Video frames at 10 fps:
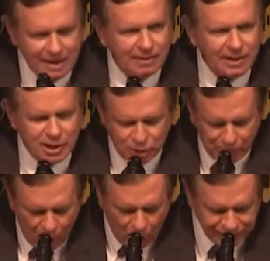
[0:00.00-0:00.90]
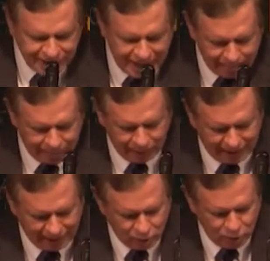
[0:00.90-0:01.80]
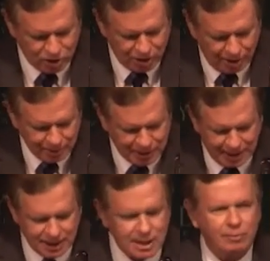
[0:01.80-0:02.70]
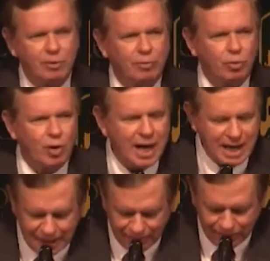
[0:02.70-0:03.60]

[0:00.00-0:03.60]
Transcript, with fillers: This small sample gives you some sense of the variety of